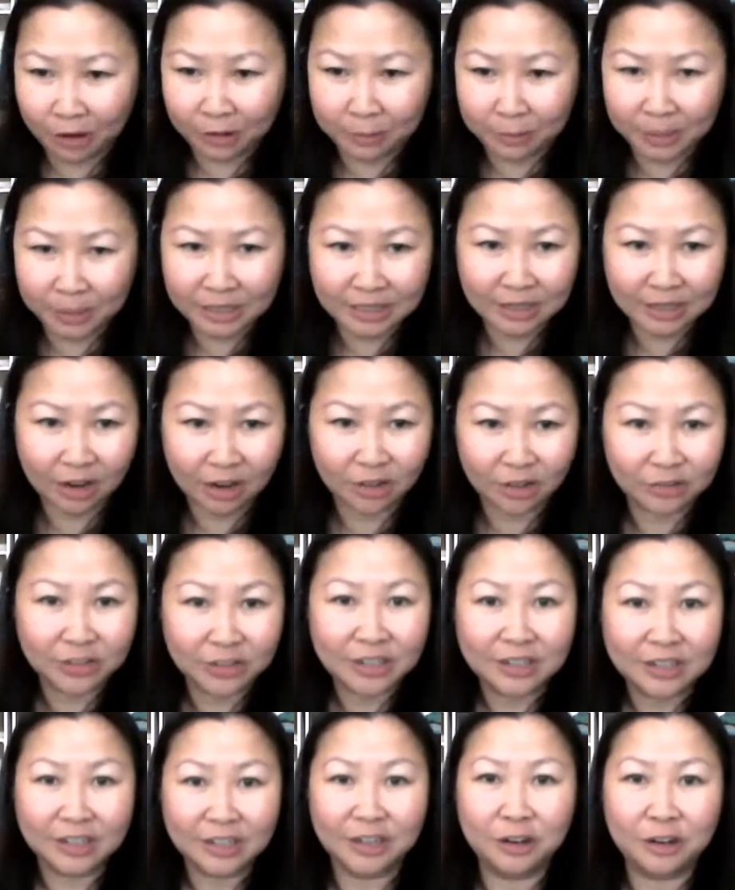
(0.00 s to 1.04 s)
of myself.
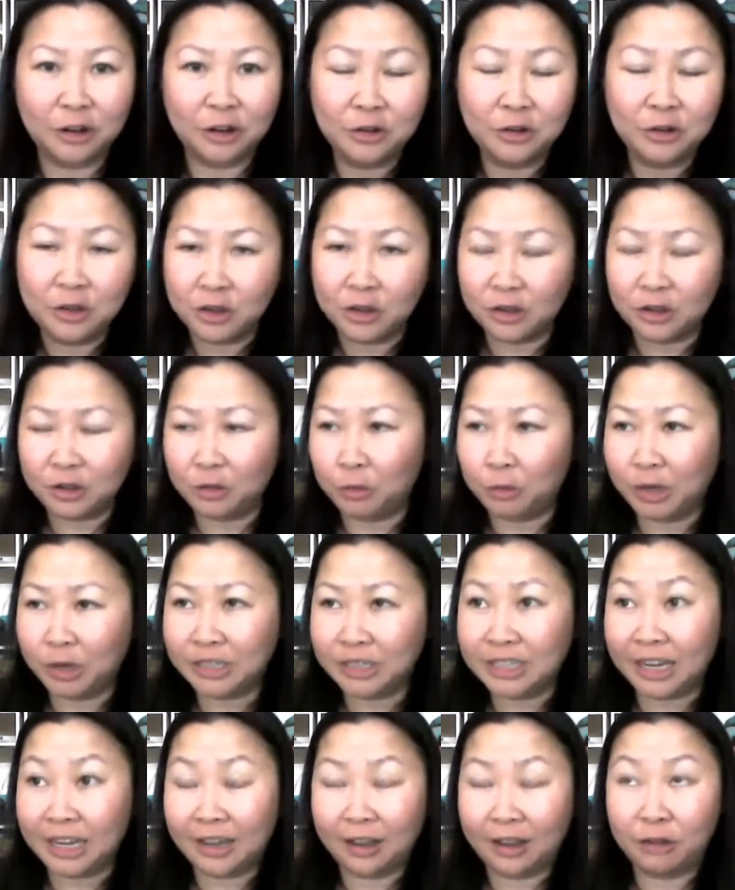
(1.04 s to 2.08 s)
You know, the one
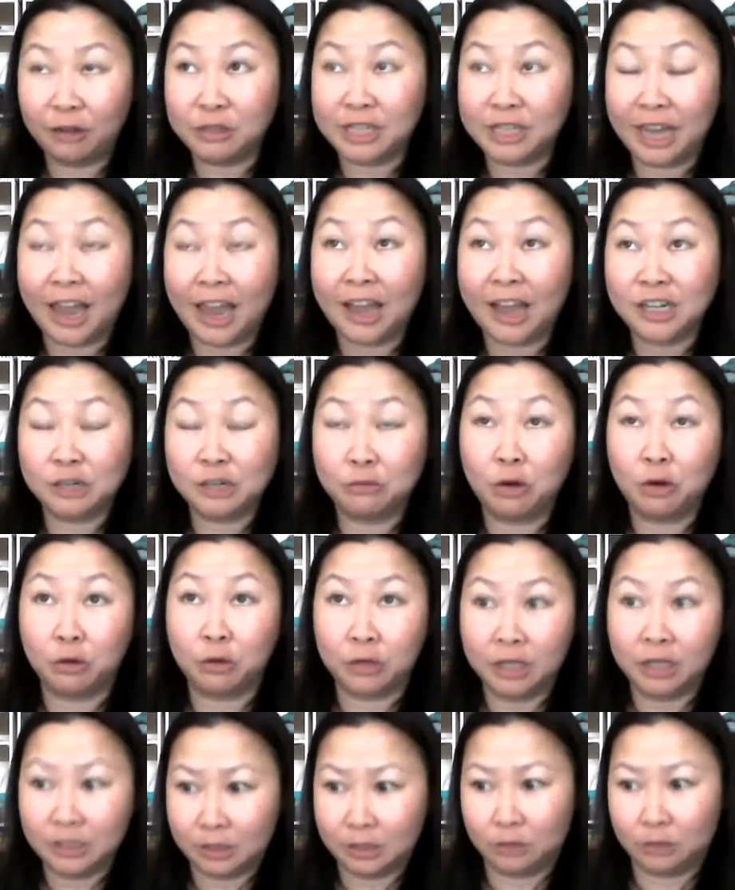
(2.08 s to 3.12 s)
day I was like, I actually wrote,
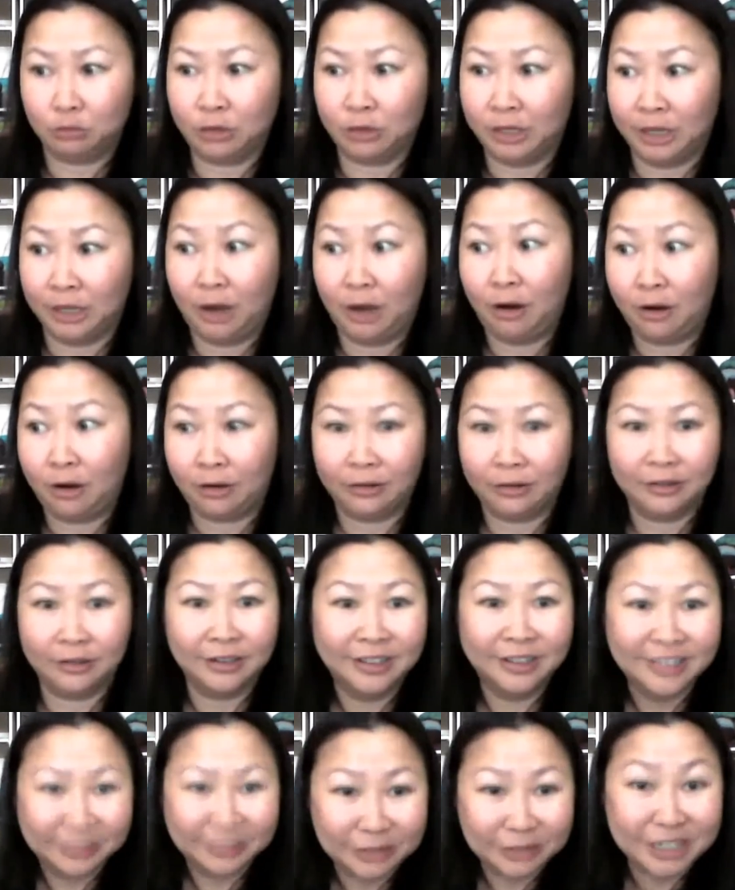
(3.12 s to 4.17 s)
this is really hard
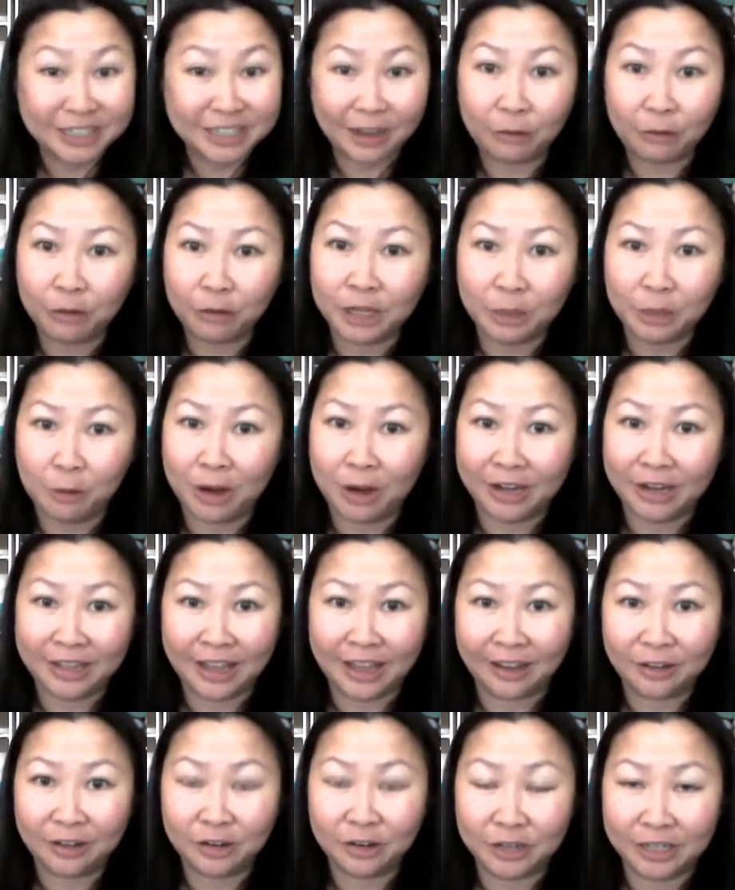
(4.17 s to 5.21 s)
because I really wanted
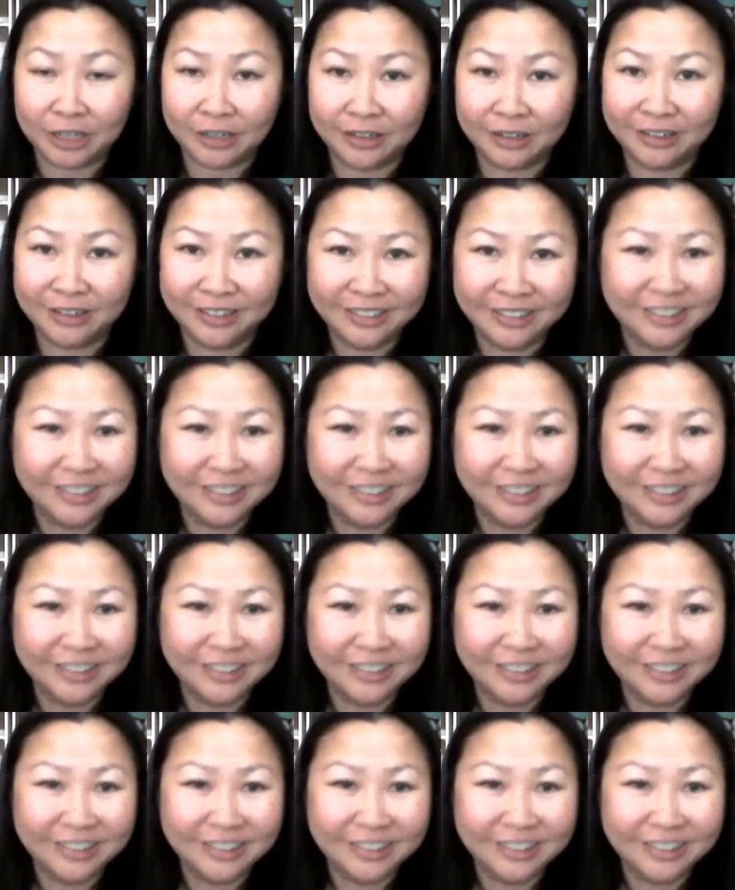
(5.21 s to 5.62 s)
that cookie.